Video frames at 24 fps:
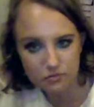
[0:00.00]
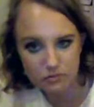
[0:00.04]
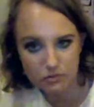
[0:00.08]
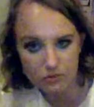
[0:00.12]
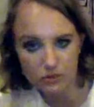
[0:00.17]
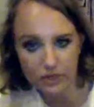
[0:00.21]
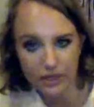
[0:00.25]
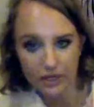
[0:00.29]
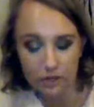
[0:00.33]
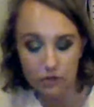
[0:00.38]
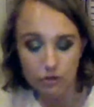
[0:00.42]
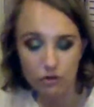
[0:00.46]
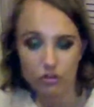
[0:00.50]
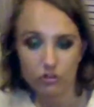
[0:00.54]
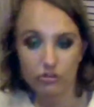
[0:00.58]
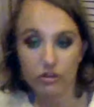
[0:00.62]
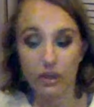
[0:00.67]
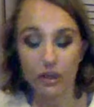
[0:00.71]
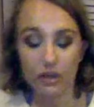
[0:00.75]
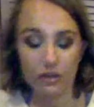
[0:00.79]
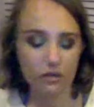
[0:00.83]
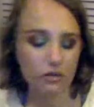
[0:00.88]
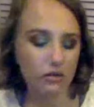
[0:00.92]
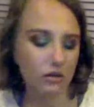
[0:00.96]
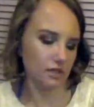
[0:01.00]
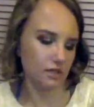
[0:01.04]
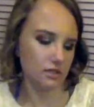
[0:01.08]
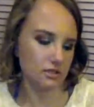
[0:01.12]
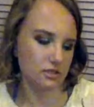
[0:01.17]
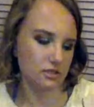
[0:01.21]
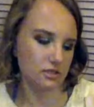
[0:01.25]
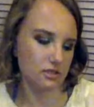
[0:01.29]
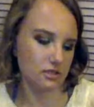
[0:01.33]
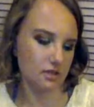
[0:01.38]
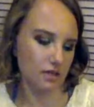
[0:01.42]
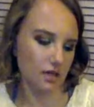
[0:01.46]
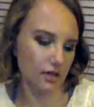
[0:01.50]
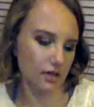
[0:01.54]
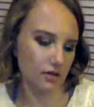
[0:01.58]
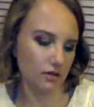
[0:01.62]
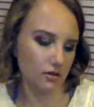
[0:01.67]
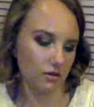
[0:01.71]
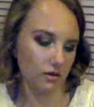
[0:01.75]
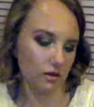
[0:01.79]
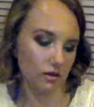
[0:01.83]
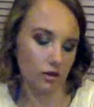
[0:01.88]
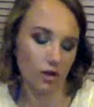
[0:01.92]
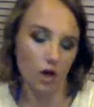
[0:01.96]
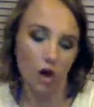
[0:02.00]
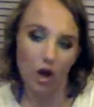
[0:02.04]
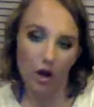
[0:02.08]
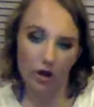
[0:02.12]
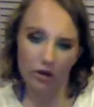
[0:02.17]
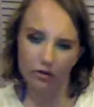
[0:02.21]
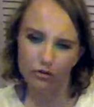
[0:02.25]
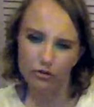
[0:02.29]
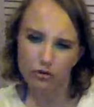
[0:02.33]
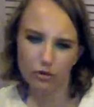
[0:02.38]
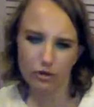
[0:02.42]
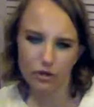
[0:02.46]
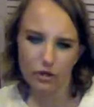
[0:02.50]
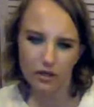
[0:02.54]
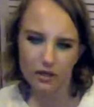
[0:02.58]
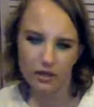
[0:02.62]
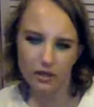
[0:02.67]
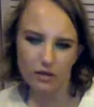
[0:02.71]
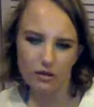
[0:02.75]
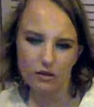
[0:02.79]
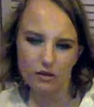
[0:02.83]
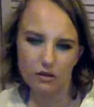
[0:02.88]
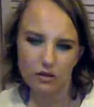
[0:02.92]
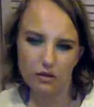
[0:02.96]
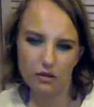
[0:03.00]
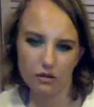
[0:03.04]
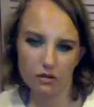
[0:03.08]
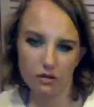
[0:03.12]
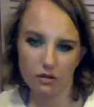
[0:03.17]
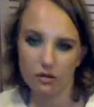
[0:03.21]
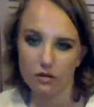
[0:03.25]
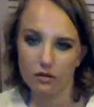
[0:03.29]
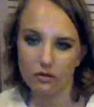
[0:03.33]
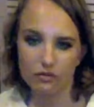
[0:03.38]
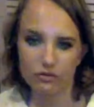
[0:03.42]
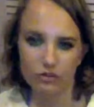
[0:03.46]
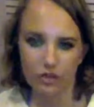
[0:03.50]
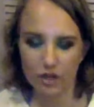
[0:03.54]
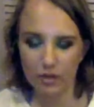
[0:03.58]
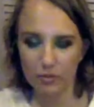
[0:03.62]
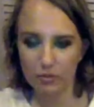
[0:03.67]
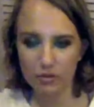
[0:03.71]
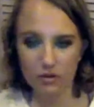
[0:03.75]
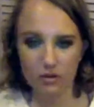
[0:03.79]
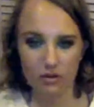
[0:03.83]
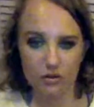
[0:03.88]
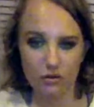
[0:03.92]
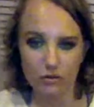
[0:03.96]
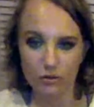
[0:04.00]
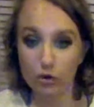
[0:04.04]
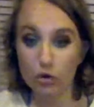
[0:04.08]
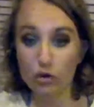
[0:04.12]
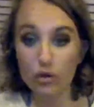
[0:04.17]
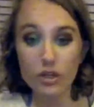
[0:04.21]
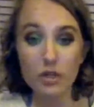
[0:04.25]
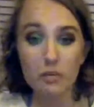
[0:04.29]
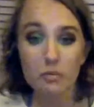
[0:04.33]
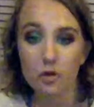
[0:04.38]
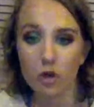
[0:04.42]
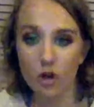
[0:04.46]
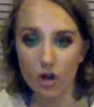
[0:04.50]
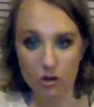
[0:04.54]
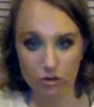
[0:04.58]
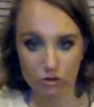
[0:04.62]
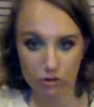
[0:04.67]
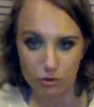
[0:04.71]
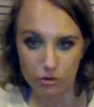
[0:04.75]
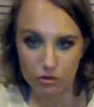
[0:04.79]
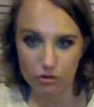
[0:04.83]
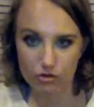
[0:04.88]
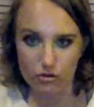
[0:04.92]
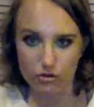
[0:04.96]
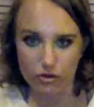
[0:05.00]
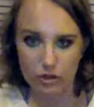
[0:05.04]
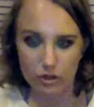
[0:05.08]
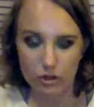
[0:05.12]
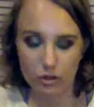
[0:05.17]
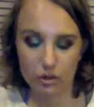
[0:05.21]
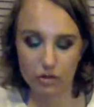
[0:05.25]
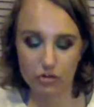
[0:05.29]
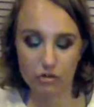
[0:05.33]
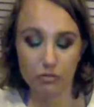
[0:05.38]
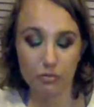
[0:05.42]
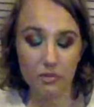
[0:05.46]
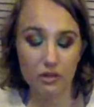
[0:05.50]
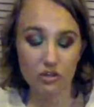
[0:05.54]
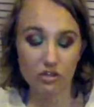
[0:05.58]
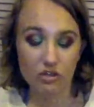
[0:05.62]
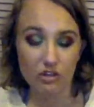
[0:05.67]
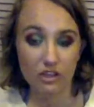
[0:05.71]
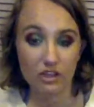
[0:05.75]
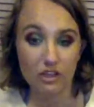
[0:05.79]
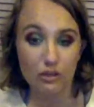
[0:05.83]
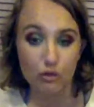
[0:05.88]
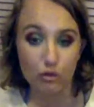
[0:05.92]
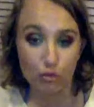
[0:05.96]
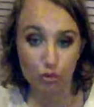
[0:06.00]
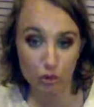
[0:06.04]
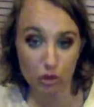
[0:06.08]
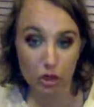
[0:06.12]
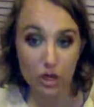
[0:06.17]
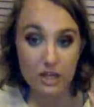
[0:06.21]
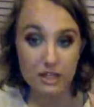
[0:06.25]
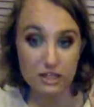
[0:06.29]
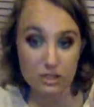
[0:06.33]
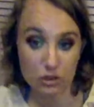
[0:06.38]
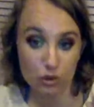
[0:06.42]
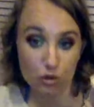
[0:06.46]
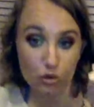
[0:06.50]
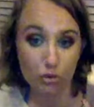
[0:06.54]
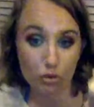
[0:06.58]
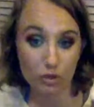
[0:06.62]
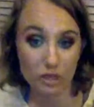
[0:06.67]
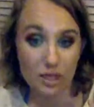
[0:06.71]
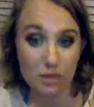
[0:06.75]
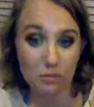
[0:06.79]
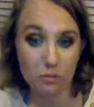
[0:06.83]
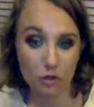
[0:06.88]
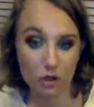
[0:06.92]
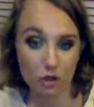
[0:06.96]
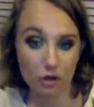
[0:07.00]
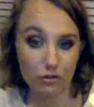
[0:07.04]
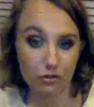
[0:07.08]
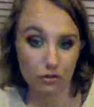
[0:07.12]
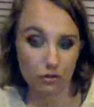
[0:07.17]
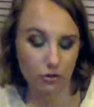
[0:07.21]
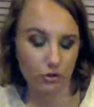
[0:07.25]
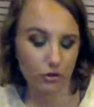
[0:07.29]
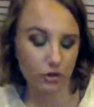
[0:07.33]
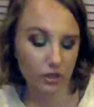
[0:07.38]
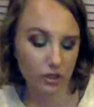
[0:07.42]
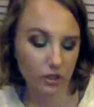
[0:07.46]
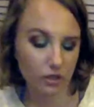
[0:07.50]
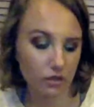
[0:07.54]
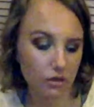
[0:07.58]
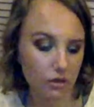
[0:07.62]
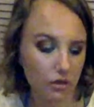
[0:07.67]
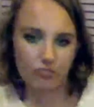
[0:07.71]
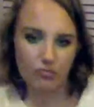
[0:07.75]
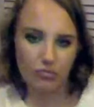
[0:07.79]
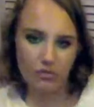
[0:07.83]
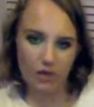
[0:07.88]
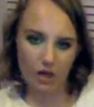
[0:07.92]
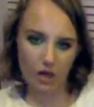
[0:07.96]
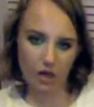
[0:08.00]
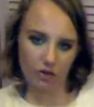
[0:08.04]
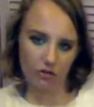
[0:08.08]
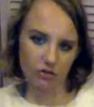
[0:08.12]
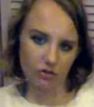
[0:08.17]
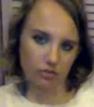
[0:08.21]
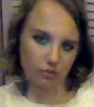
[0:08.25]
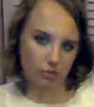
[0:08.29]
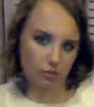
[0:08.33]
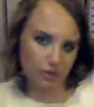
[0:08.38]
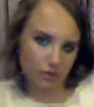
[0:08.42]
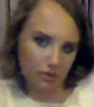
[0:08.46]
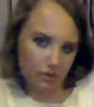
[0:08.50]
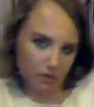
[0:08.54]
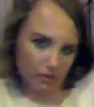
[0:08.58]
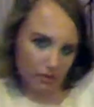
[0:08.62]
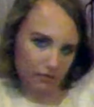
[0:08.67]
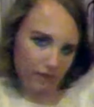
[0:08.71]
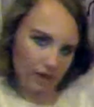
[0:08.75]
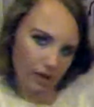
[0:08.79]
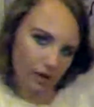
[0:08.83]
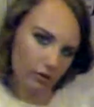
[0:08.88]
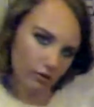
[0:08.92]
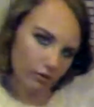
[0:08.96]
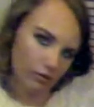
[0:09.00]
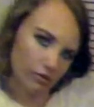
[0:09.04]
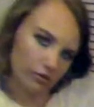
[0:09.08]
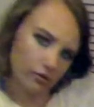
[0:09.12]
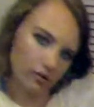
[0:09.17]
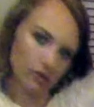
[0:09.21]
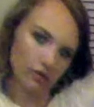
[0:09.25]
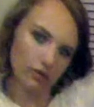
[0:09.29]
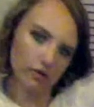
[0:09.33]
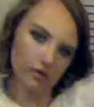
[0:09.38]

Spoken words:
lighter skin. This is a contouring type of cream contour trio. I should mention it's cream contouring. I just really love how